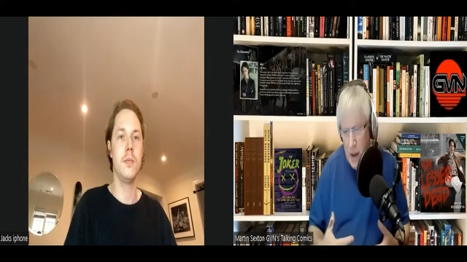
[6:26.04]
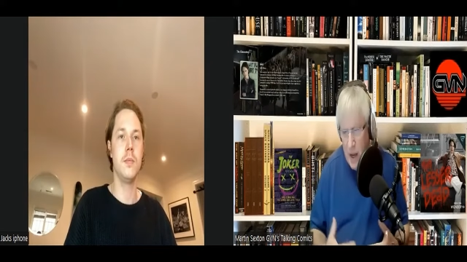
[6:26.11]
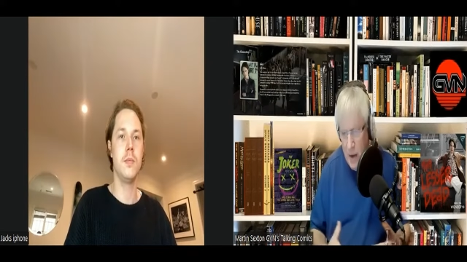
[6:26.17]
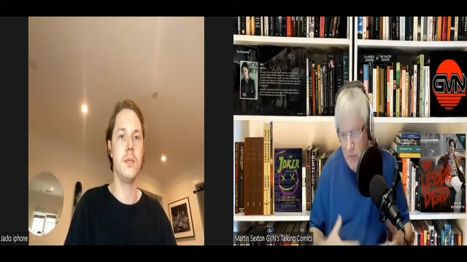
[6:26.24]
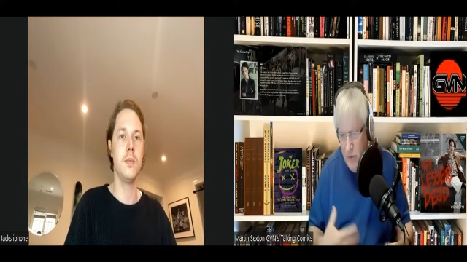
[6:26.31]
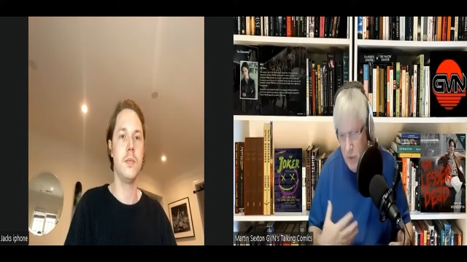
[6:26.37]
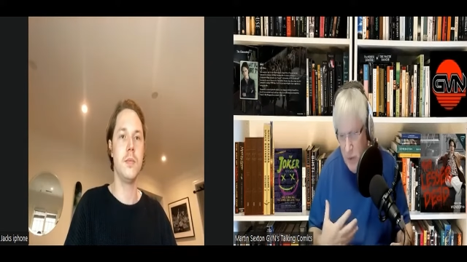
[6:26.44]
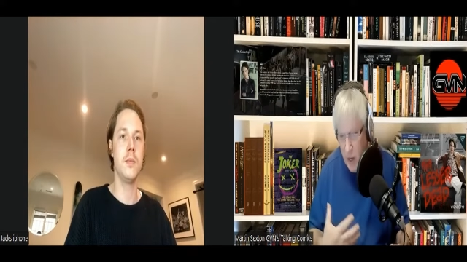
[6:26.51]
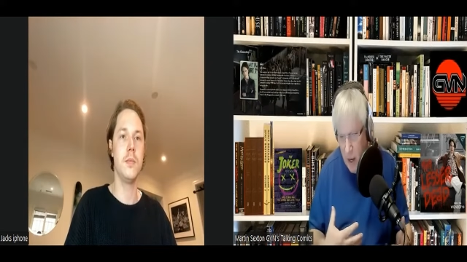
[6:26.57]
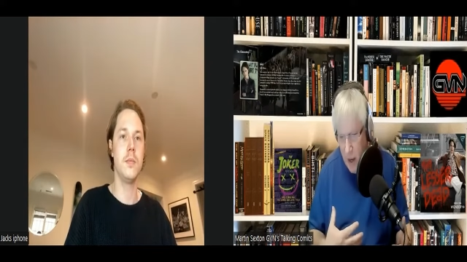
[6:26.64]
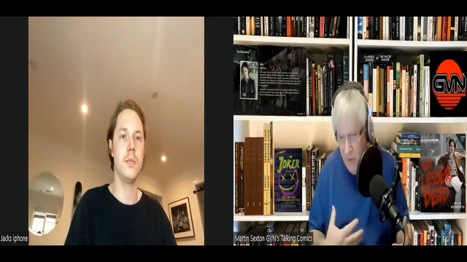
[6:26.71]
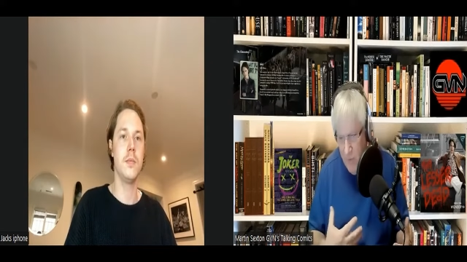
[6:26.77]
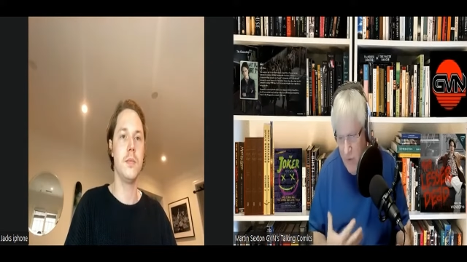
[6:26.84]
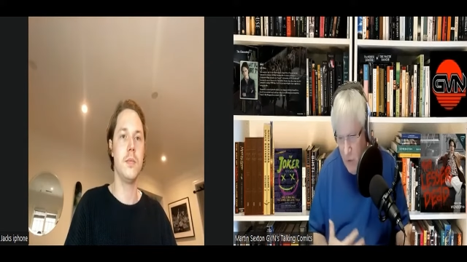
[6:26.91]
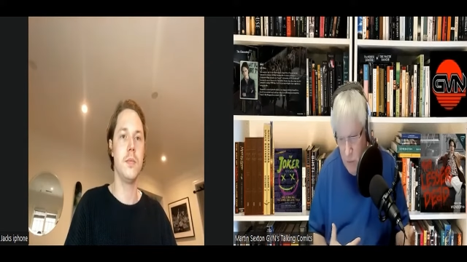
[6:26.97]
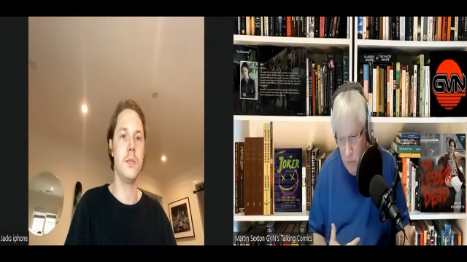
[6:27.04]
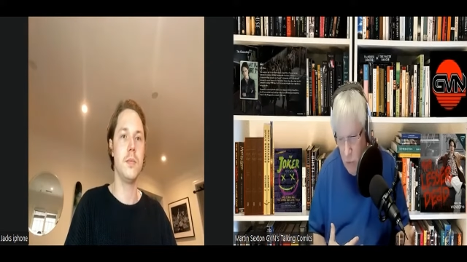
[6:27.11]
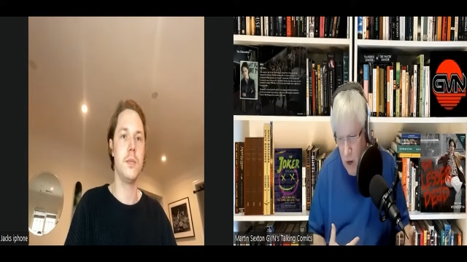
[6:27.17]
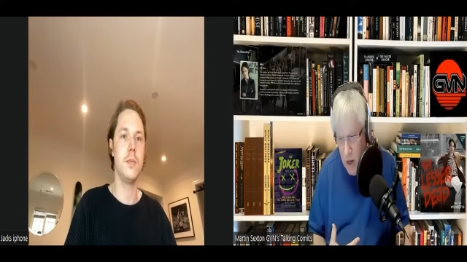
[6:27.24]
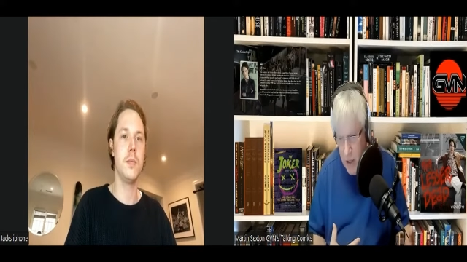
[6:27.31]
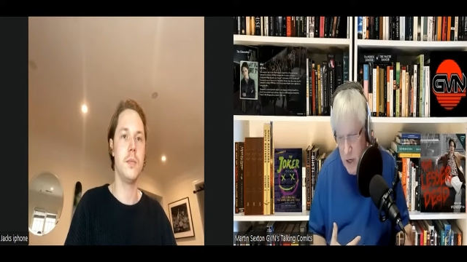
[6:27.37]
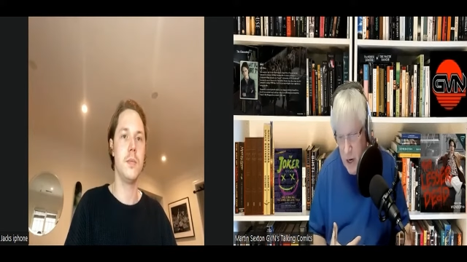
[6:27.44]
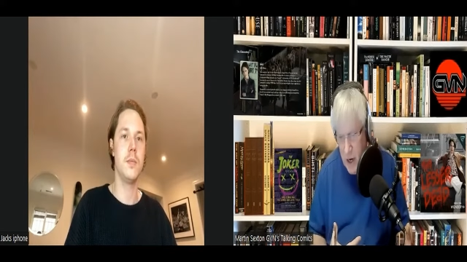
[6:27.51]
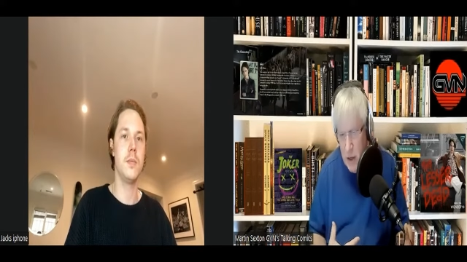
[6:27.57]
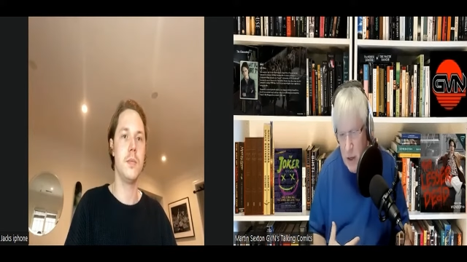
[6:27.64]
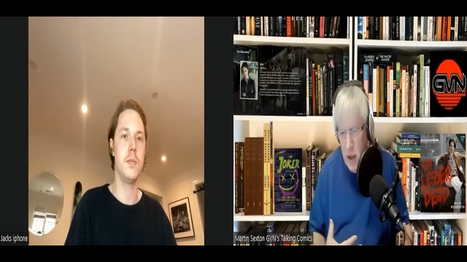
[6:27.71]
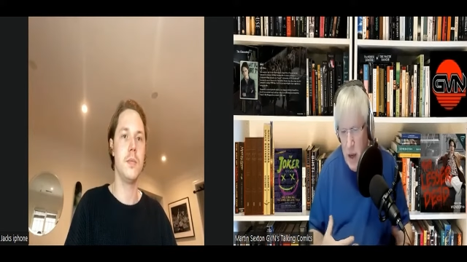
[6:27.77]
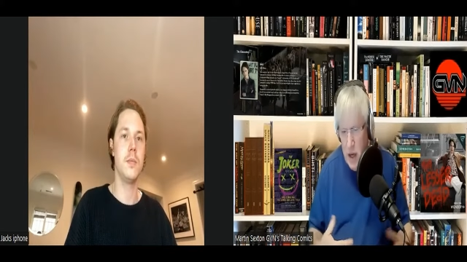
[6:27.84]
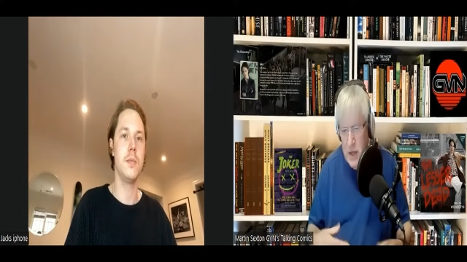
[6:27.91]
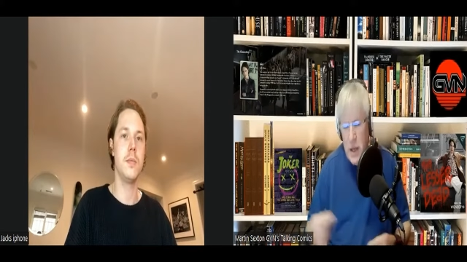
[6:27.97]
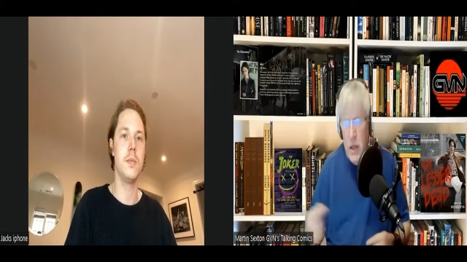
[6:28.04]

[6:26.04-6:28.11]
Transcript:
Speaker 1: like make a like a film project?